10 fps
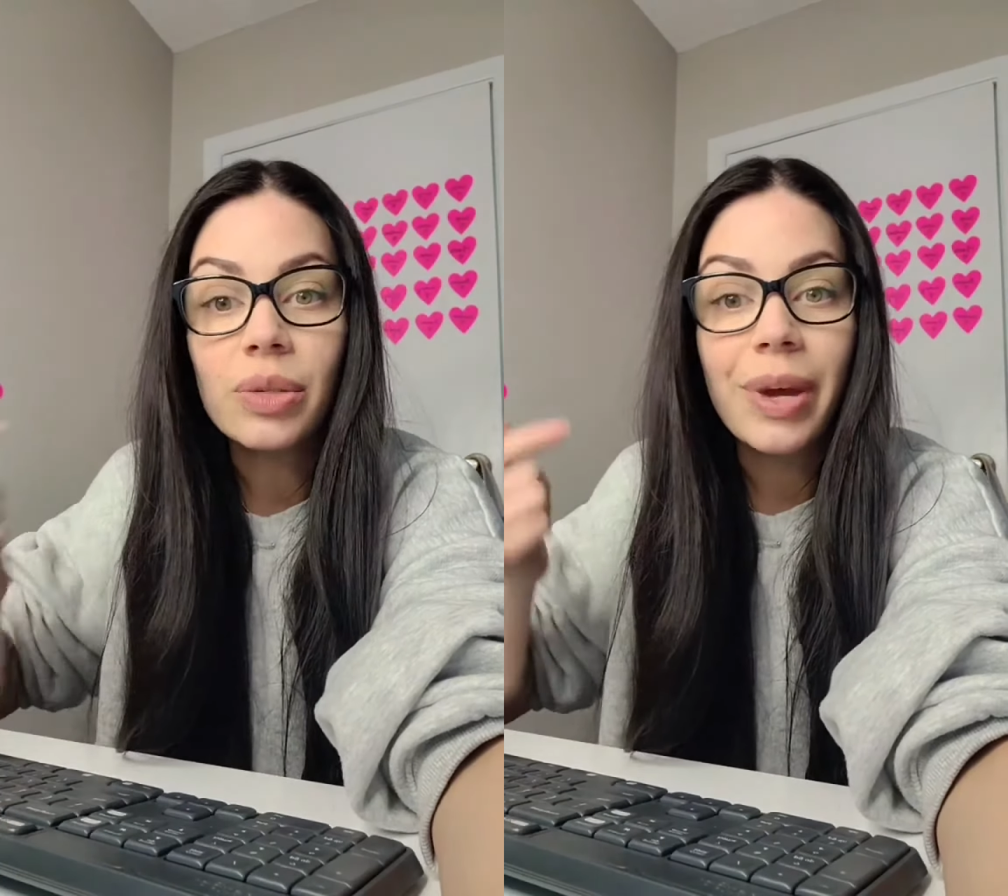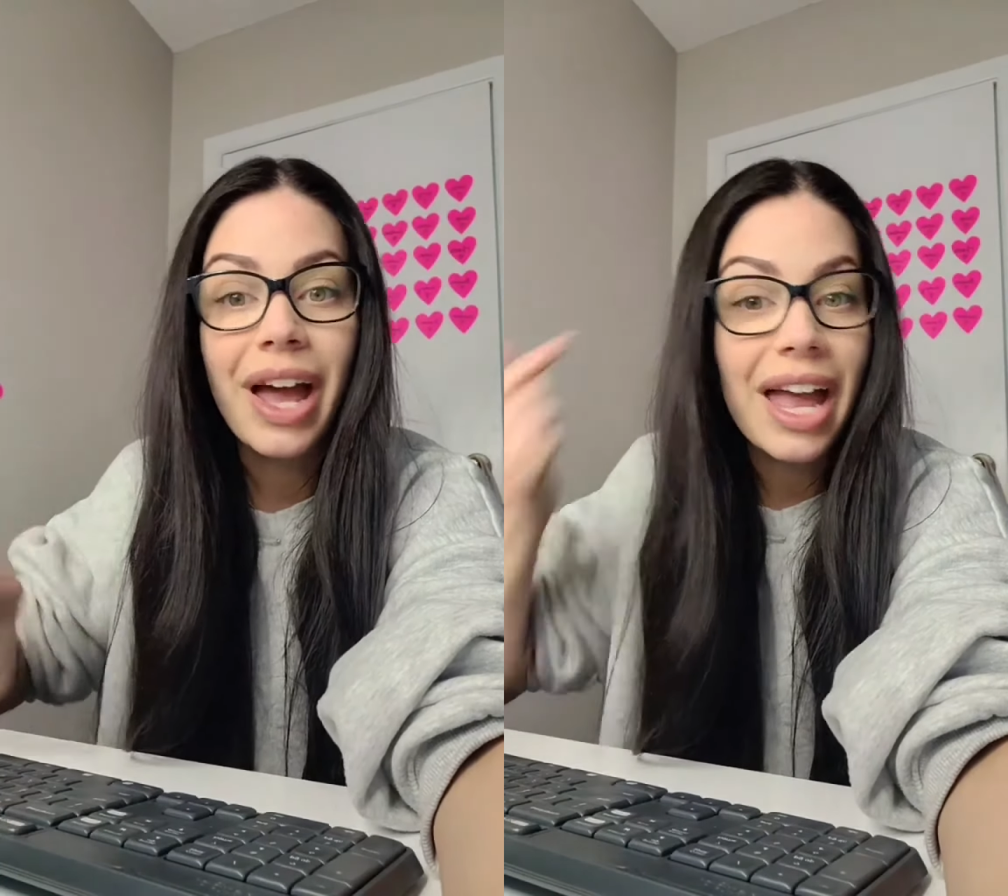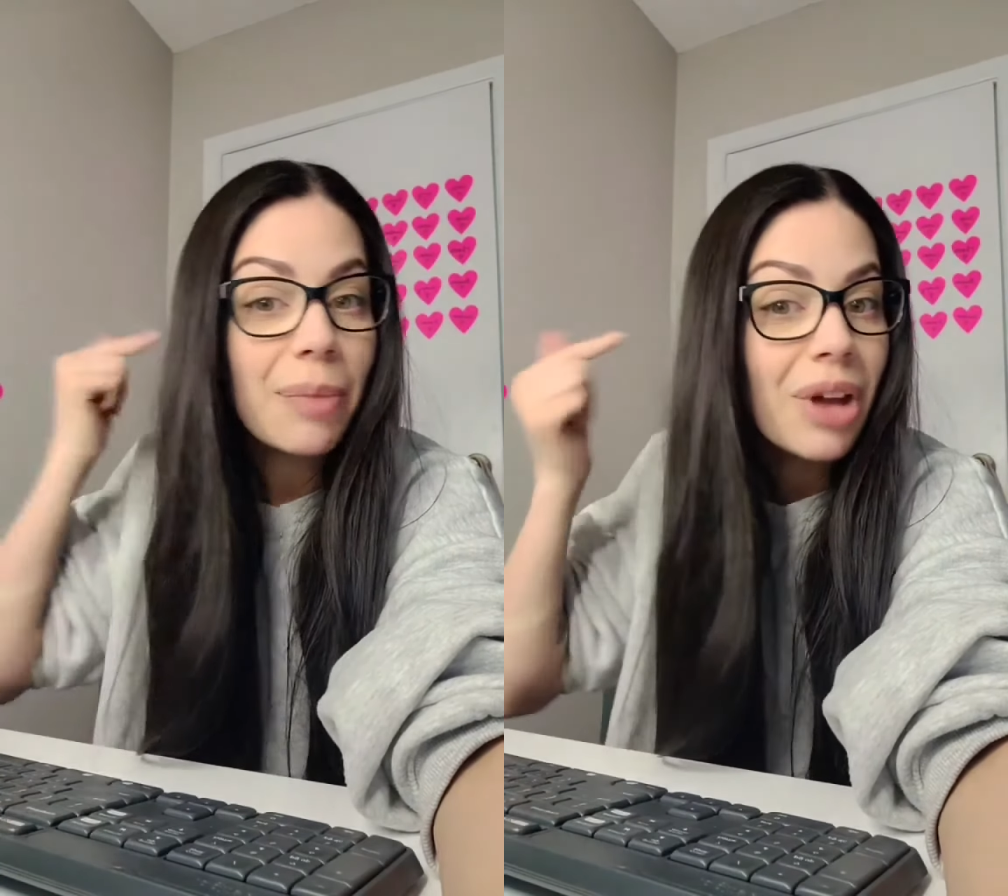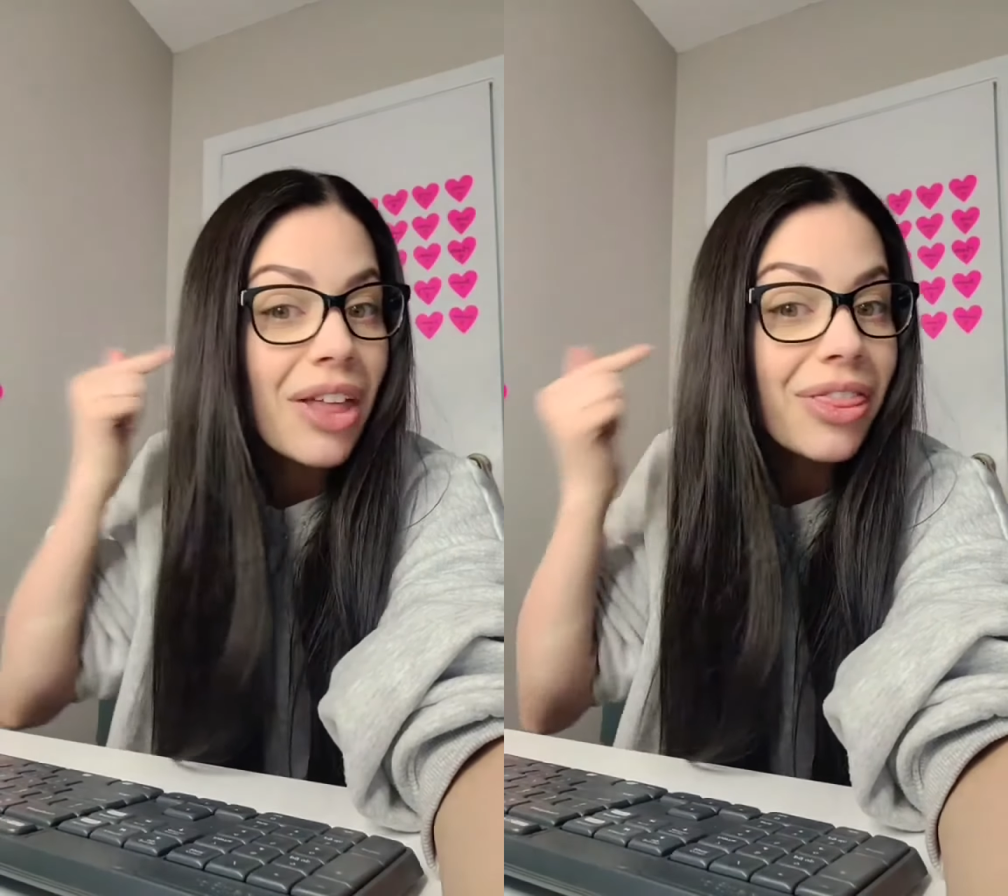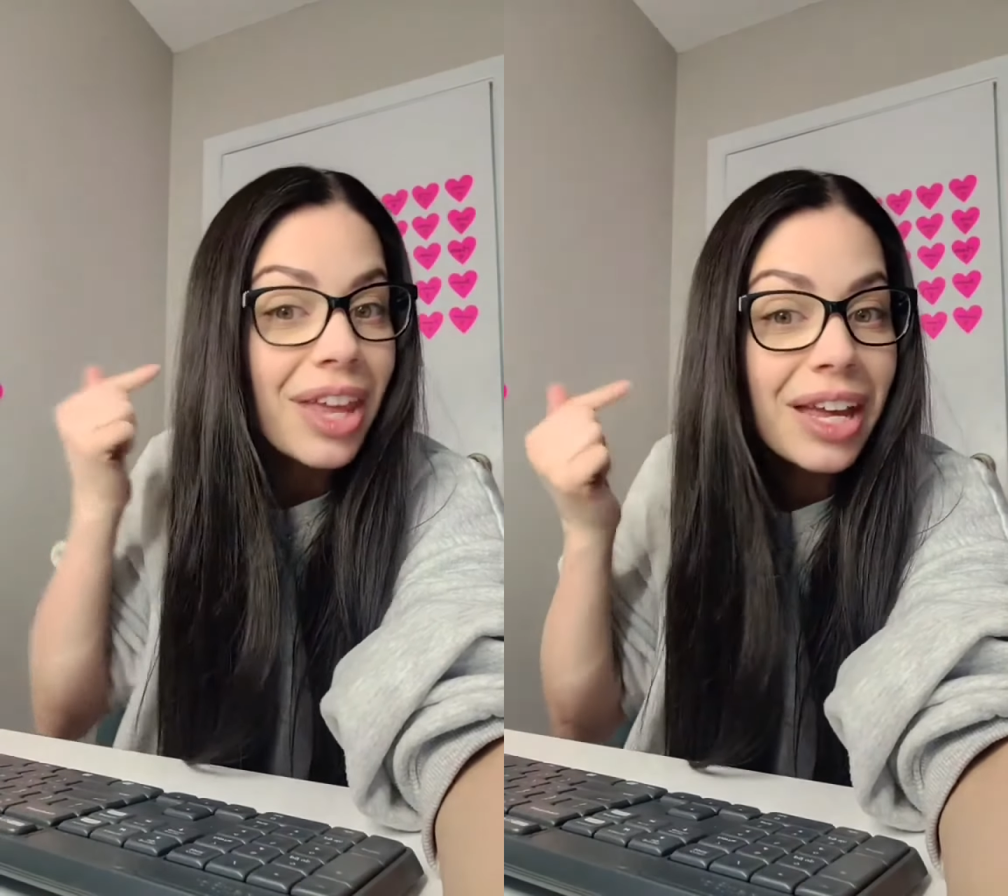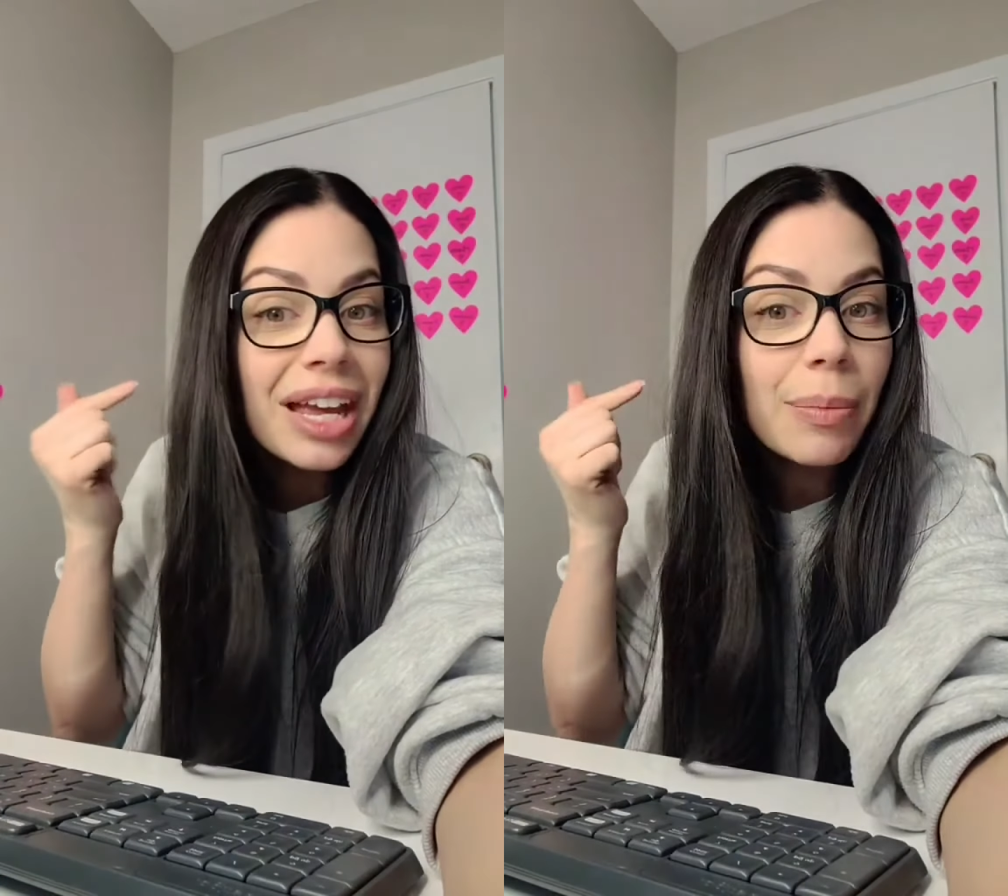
This way I am not thinking